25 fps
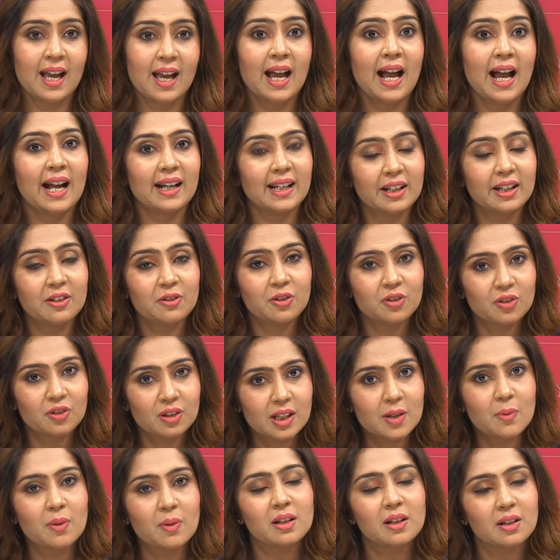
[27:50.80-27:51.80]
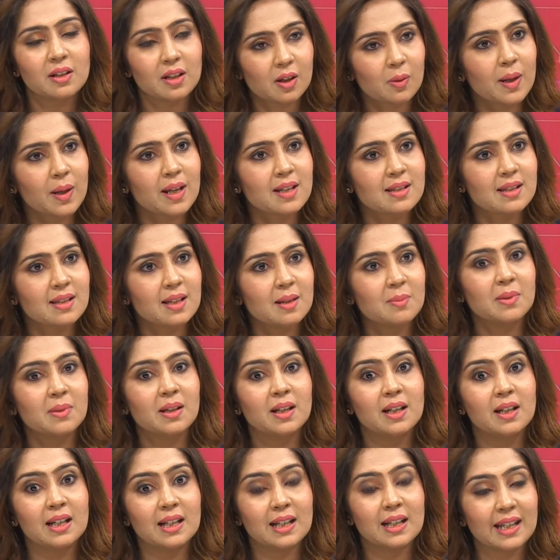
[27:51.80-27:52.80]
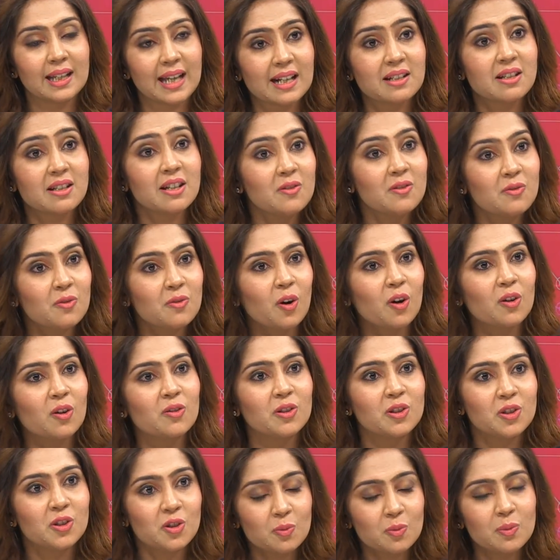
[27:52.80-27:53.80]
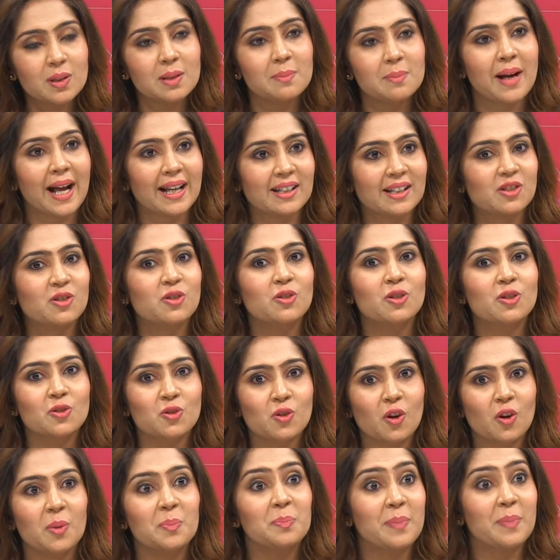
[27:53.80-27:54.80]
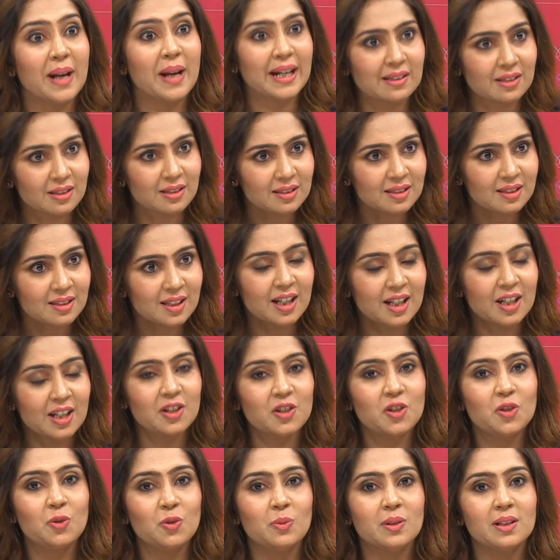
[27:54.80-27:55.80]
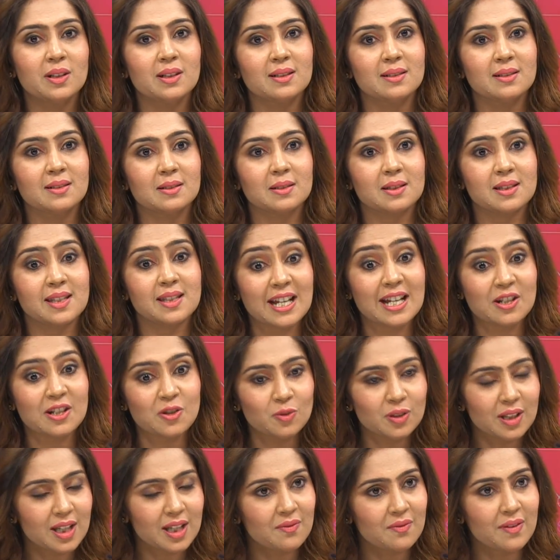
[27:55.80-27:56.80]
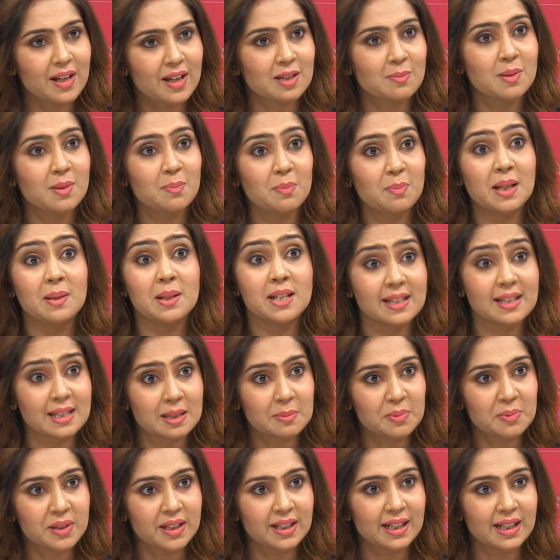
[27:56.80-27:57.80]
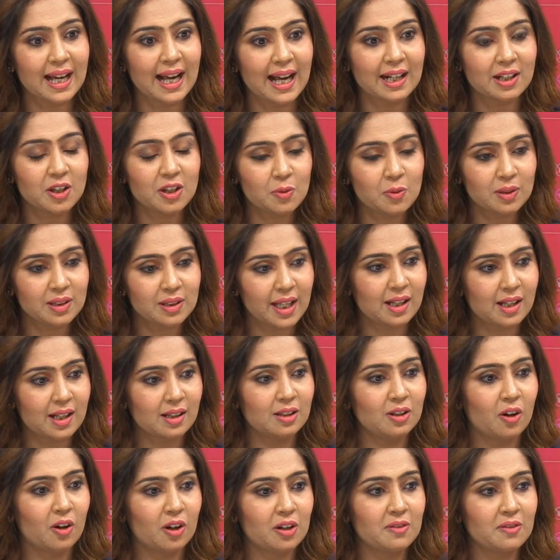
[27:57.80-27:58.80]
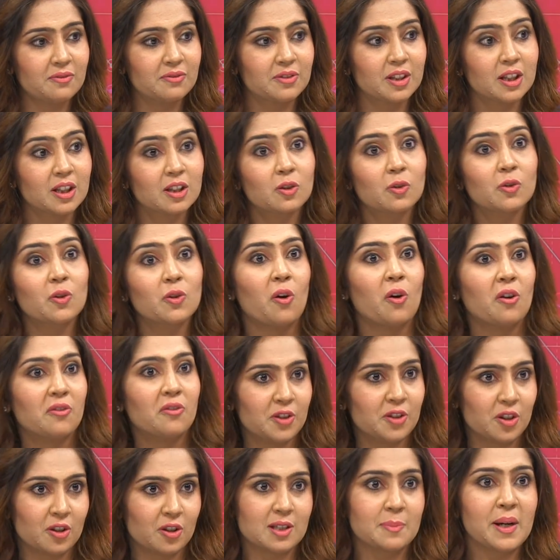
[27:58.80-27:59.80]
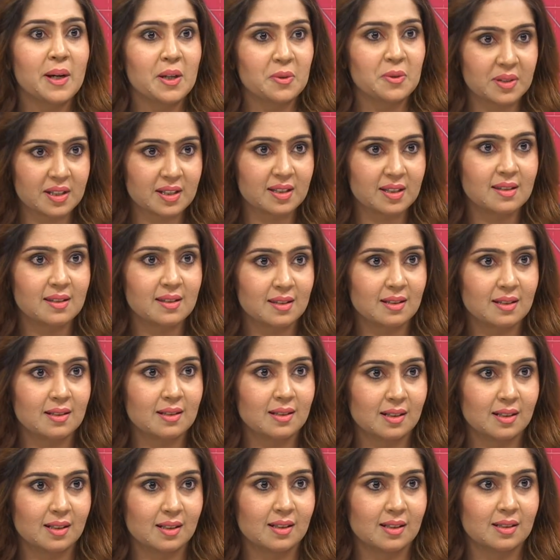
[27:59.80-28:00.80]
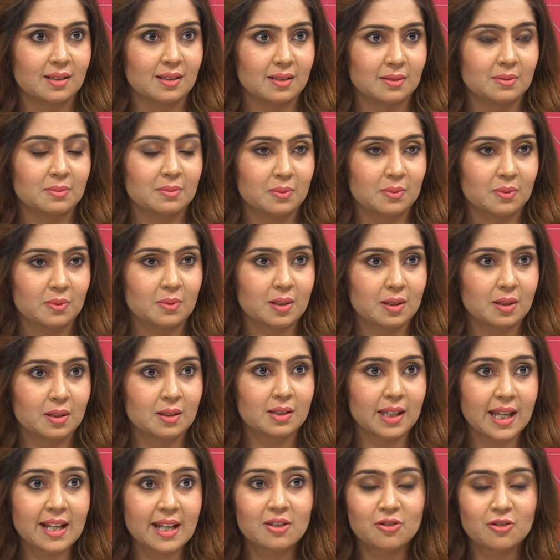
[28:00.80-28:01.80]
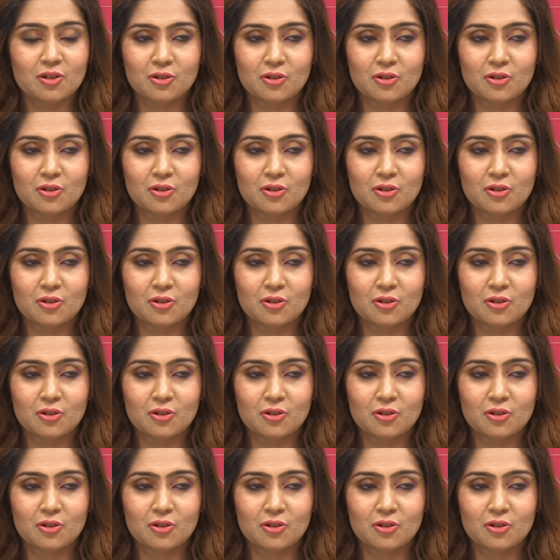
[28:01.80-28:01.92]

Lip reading: And I really want to request them, get involved. You will manage the job better. You will stick to the investment, be disciplined, and you will take a lot of workload off your spouse's things to